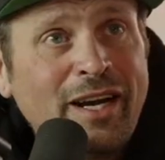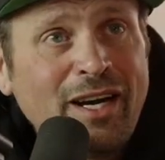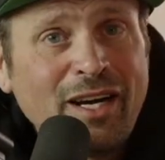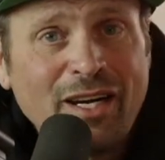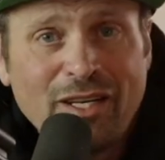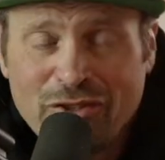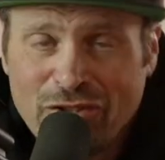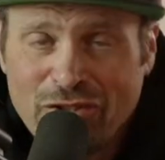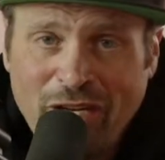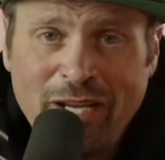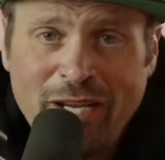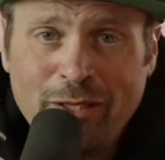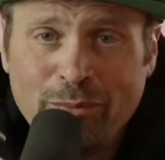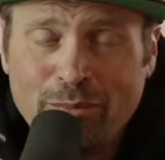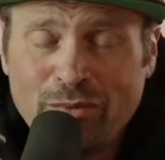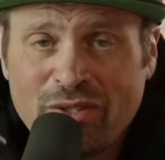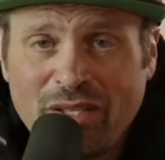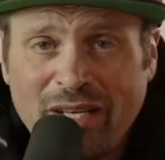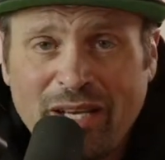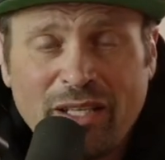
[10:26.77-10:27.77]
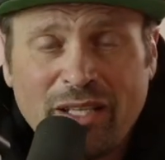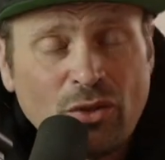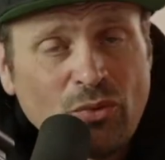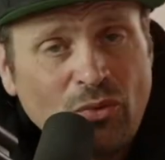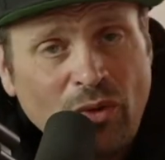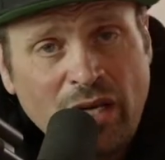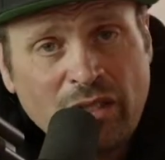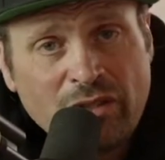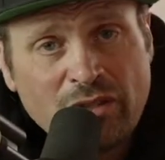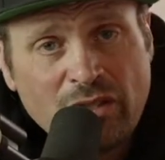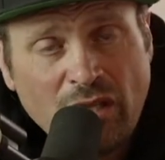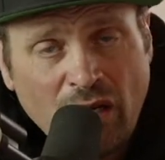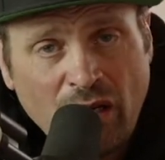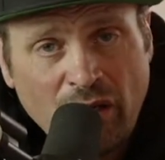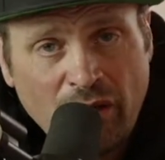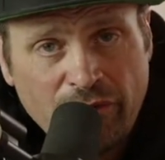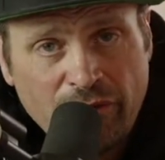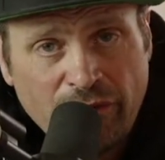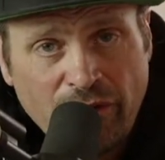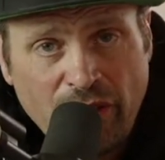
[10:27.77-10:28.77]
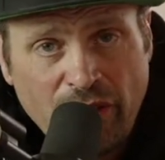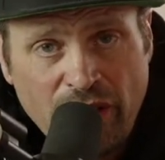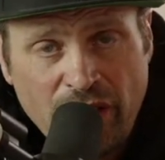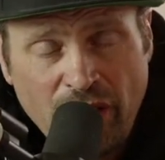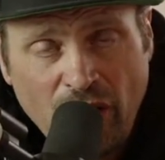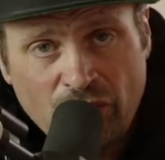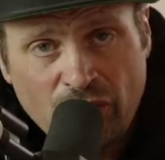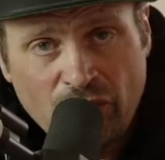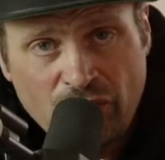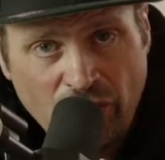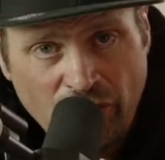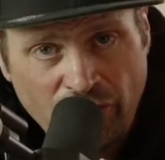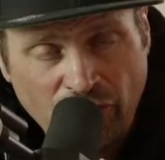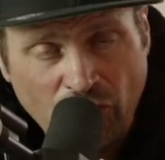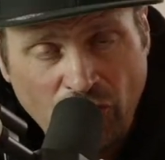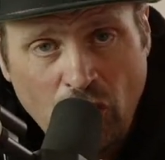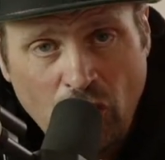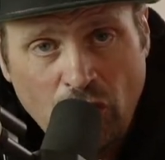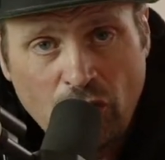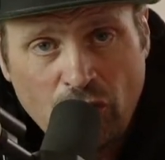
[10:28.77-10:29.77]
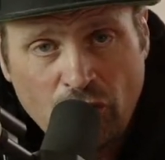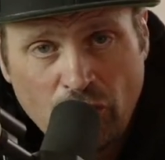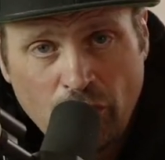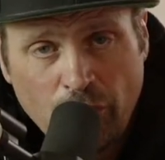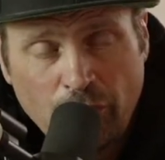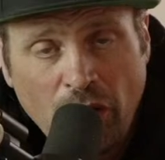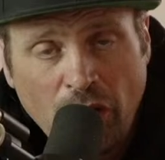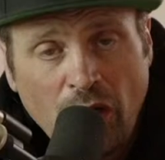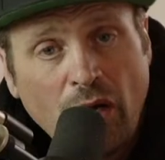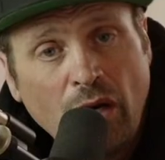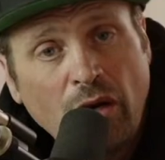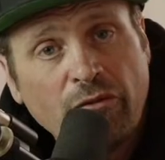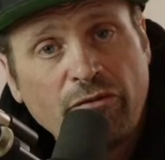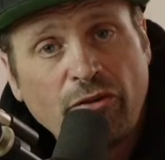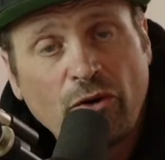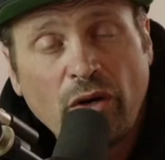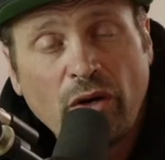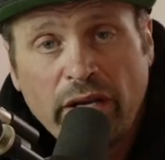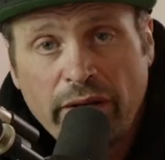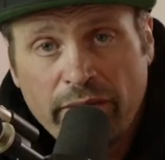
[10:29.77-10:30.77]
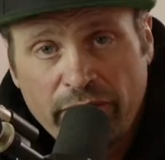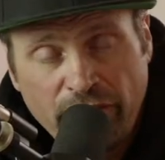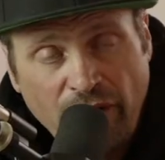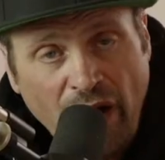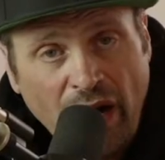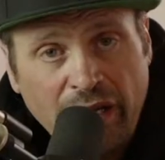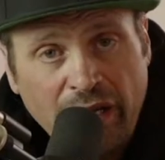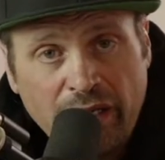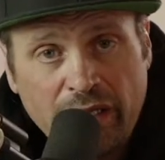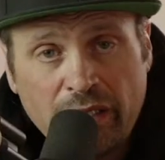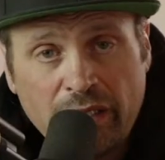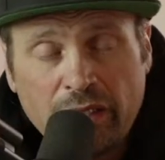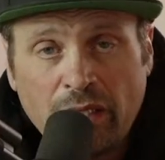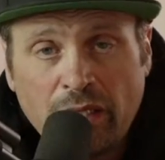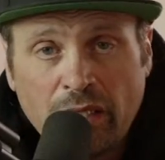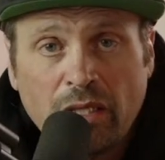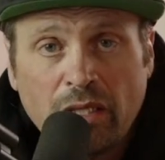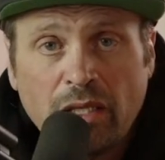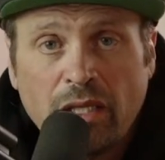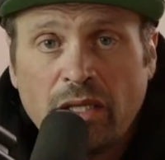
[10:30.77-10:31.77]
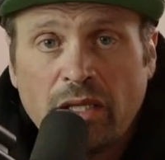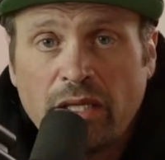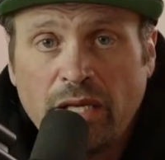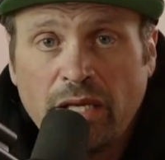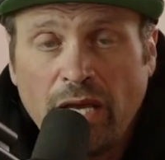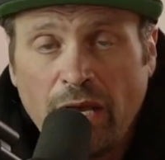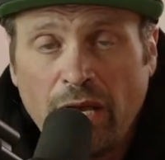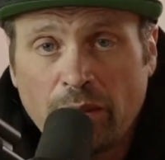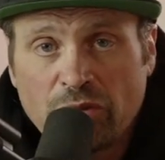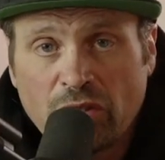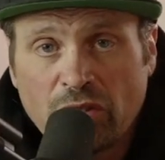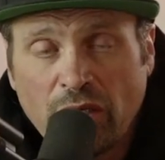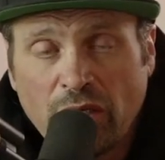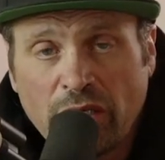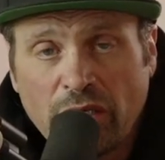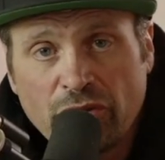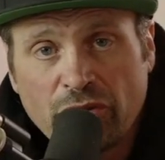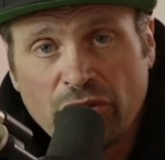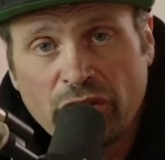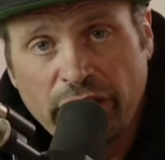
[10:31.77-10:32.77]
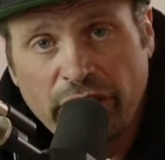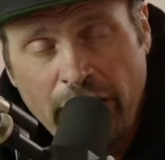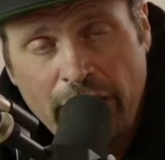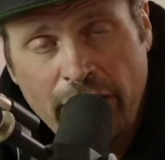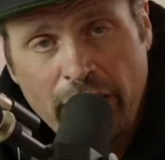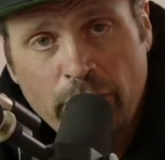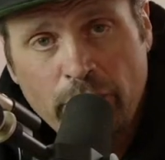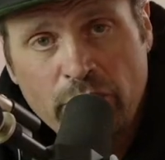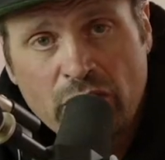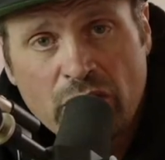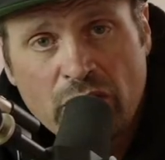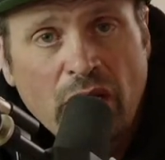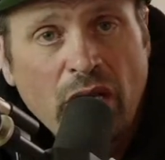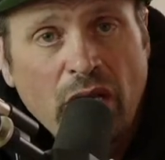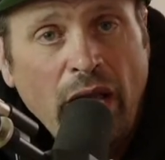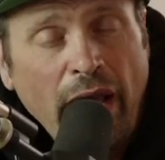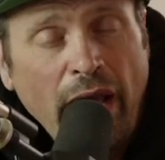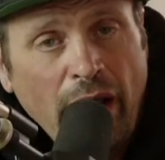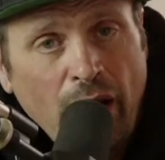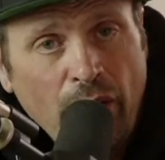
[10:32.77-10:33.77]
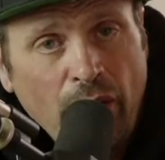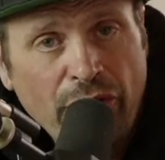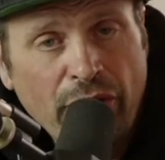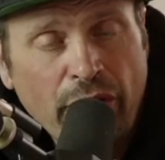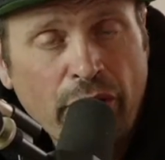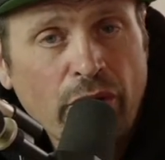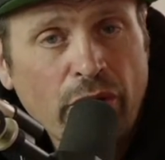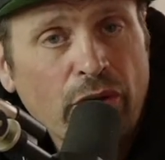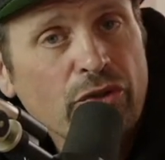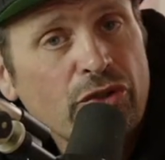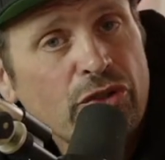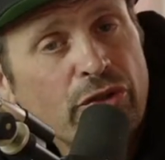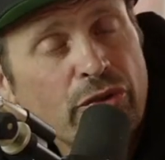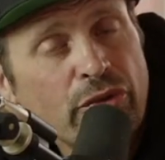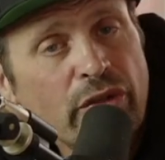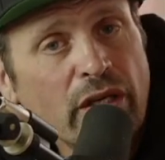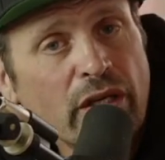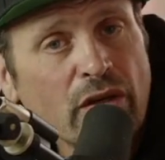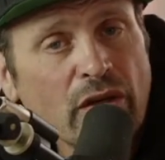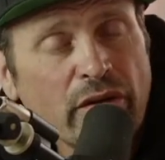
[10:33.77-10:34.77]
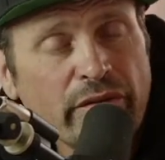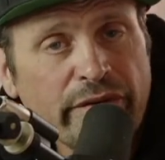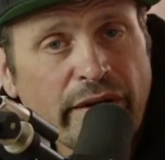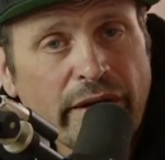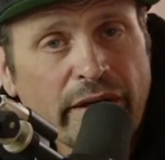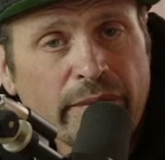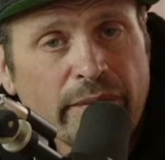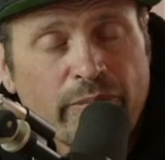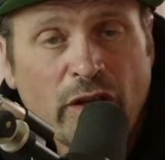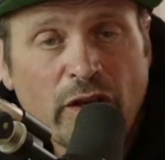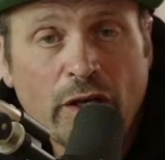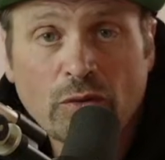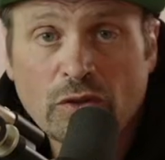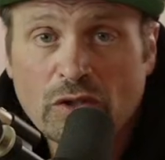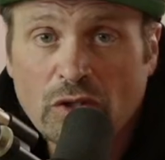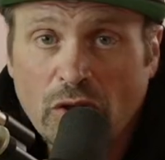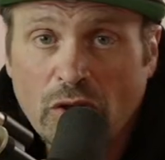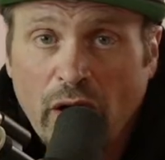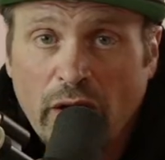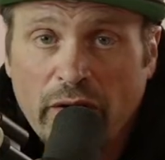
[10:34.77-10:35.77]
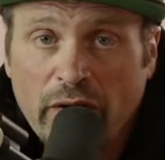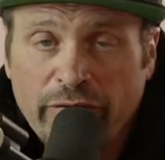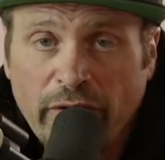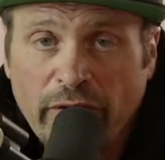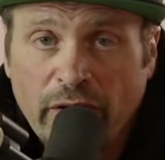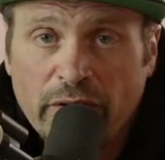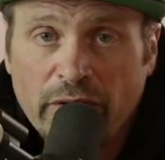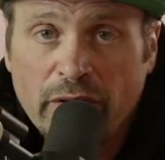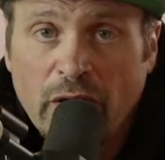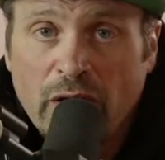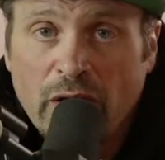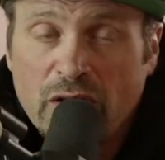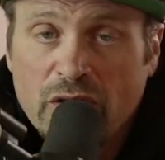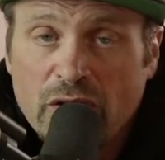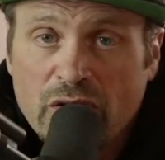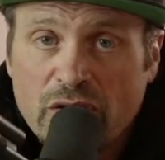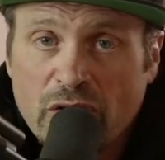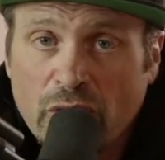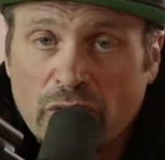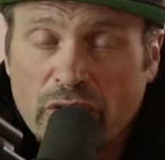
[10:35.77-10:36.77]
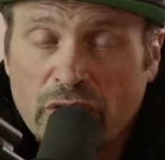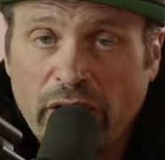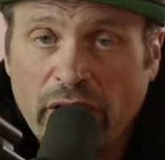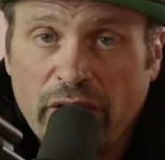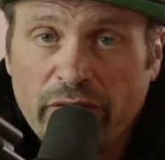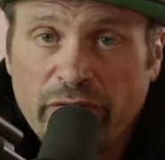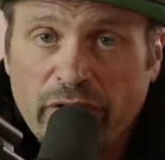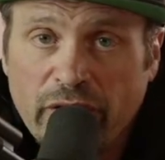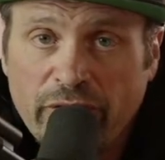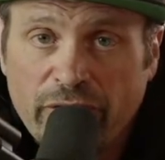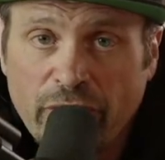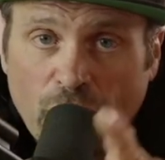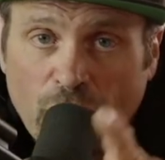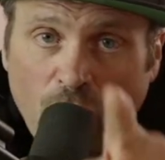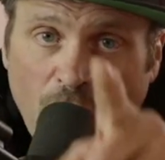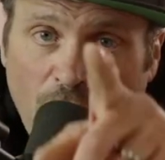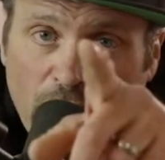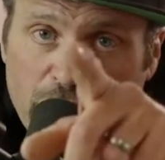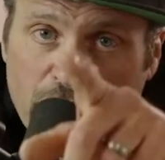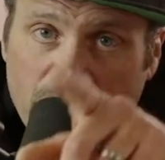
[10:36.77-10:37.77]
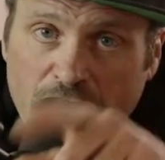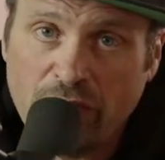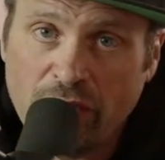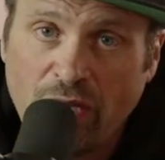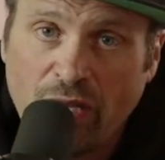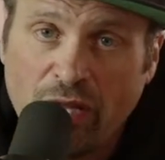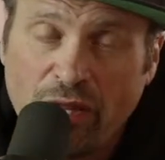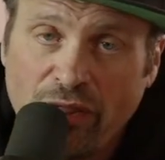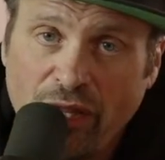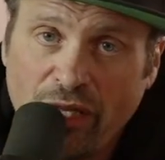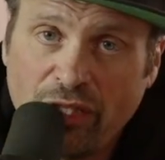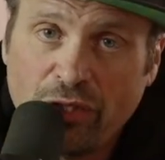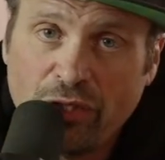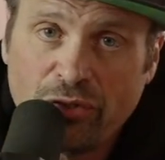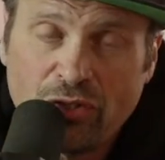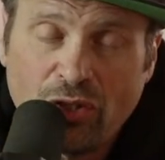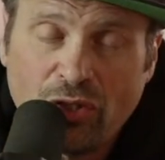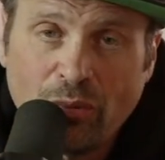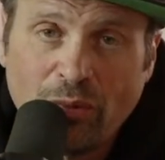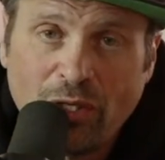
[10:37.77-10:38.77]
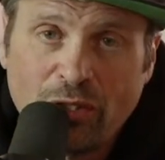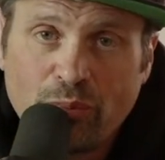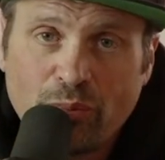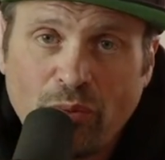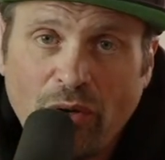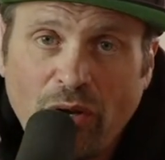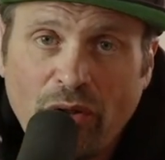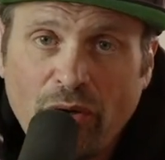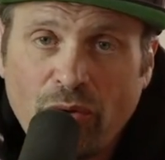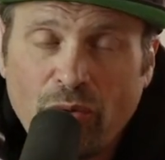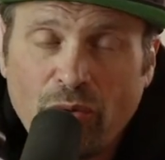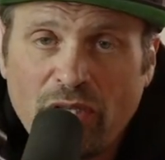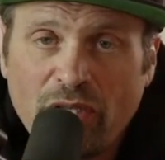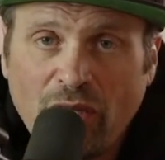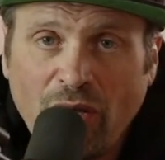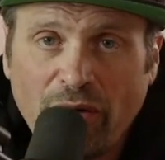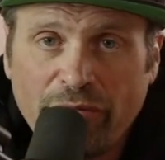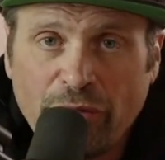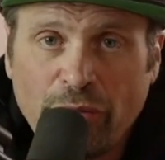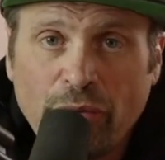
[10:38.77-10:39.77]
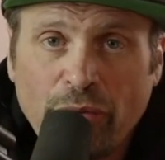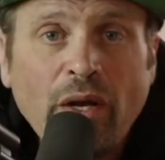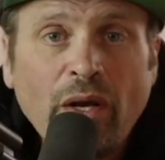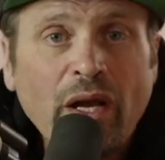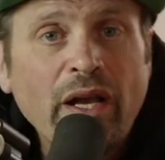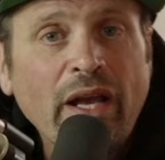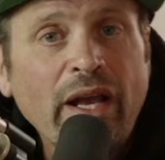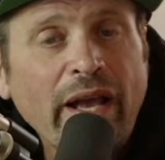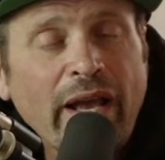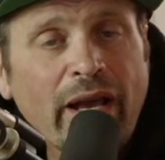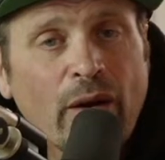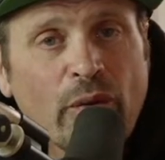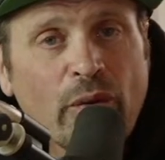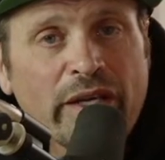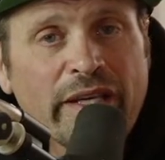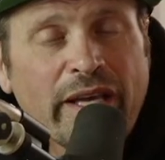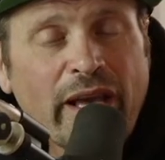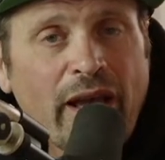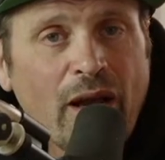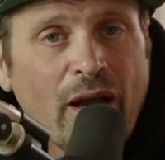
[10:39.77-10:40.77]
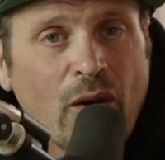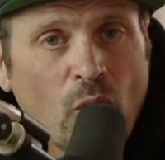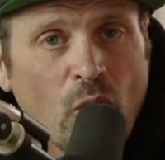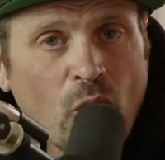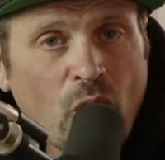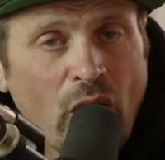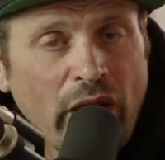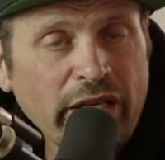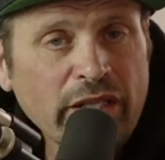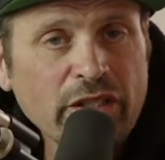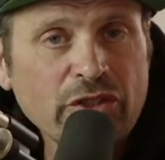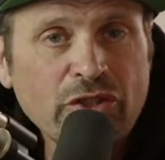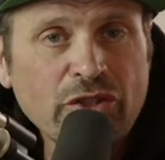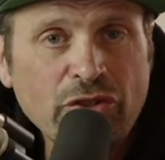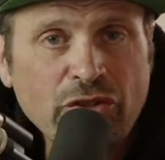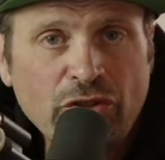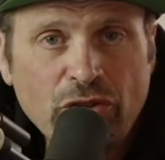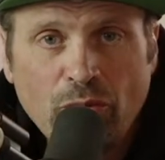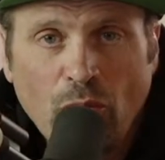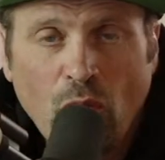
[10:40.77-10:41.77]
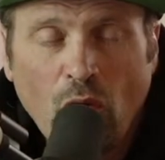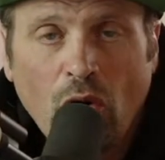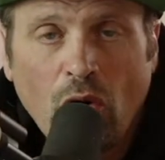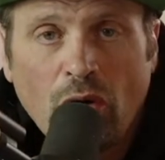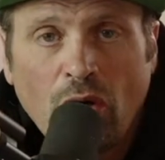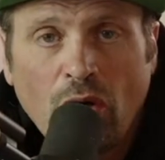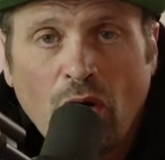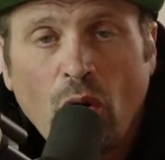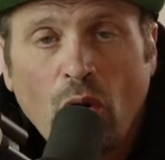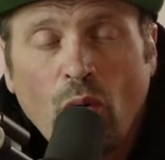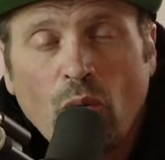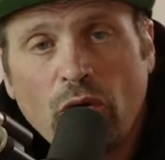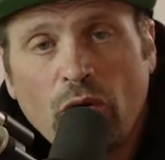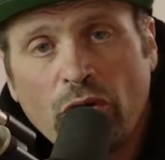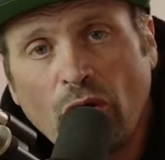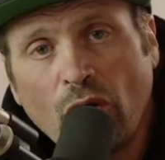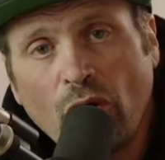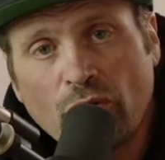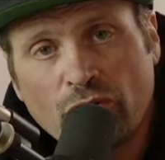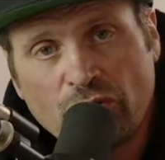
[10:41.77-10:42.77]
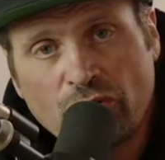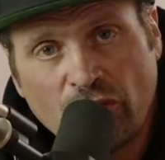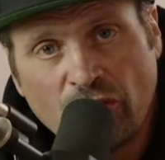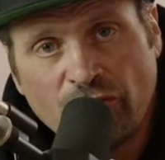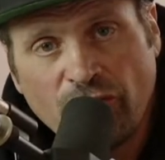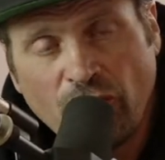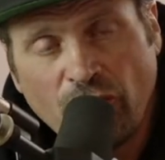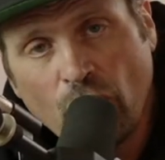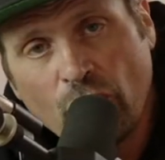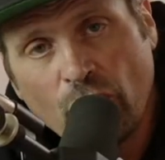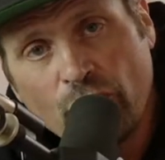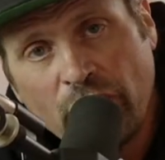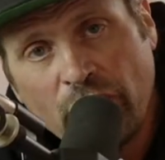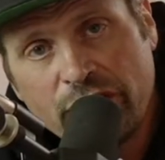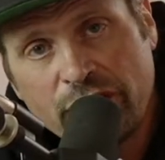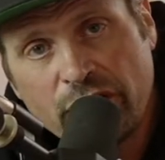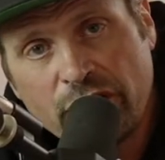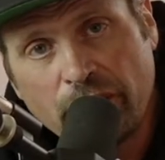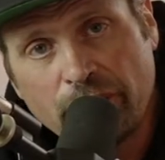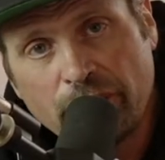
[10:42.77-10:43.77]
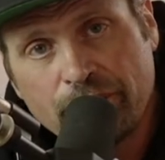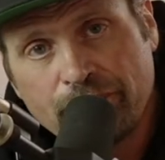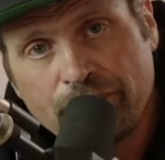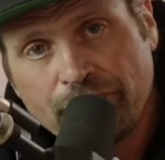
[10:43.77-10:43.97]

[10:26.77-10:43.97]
James and the rest of the Ultra 4 group for inviting the Amped Electric Games out there to their event. It was a lot of fun. So Dave, if you're watching, thank you so much, brother. We love you, and we can't wait to do more with Ultra 4 Racing.